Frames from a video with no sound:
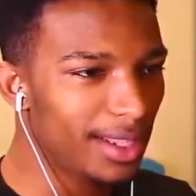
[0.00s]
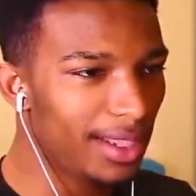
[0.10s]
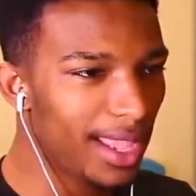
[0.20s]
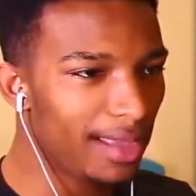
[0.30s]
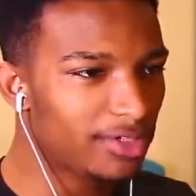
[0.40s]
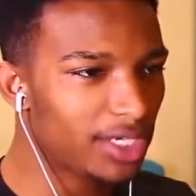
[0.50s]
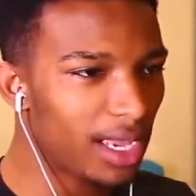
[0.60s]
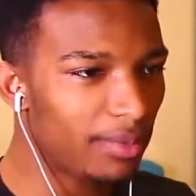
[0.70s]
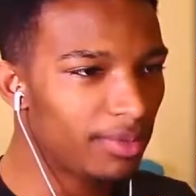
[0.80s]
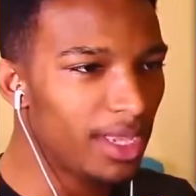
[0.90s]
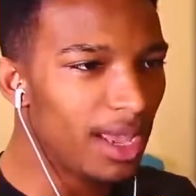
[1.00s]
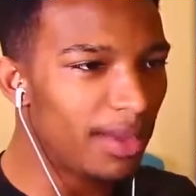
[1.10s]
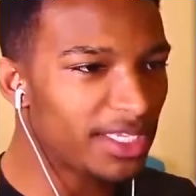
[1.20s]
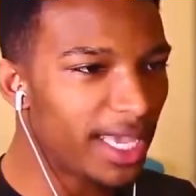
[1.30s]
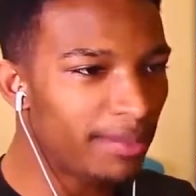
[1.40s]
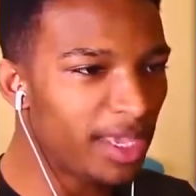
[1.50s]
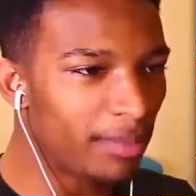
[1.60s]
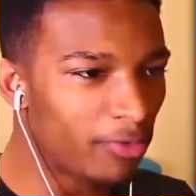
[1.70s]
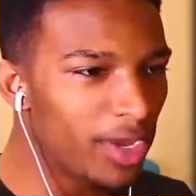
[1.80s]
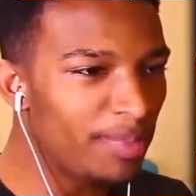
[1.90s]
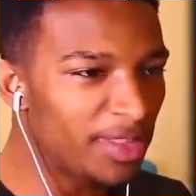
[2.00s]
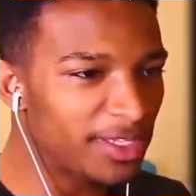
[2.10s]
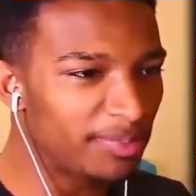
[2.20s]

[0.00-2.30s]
Lamb chop. I'm about to get me a Mareep in this